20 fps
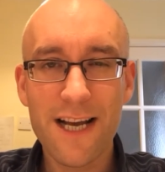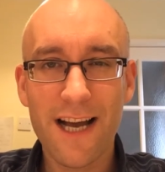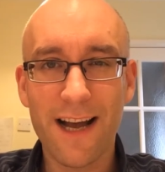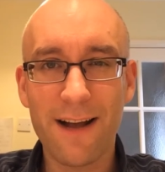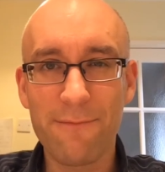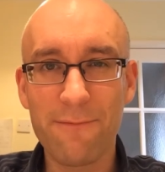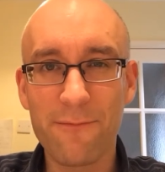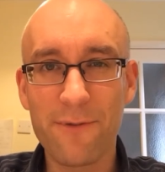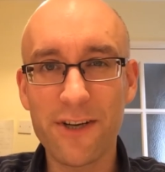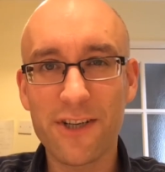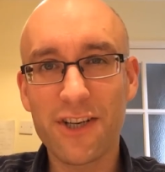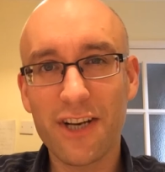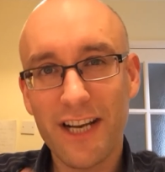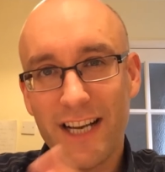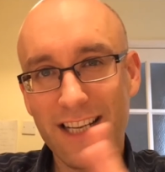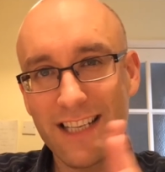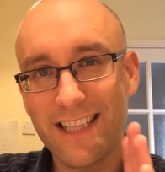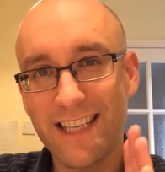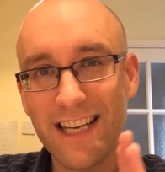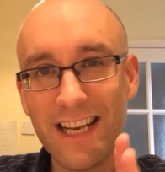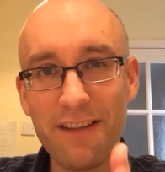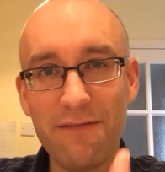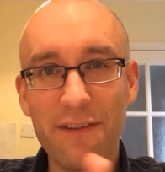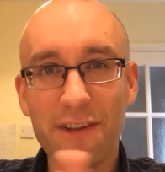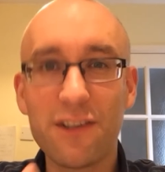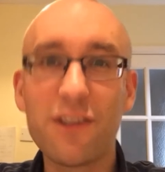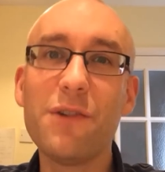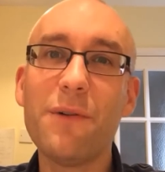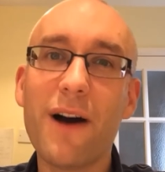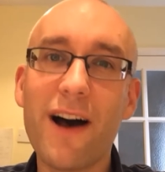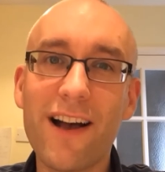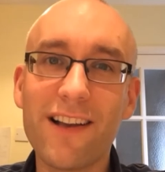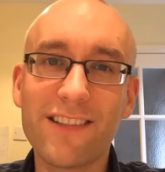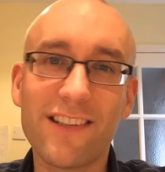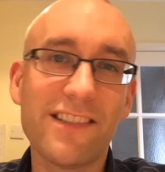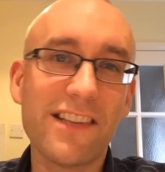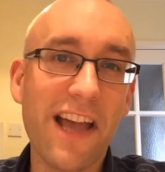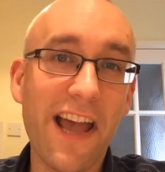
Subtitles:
which is delivered to us as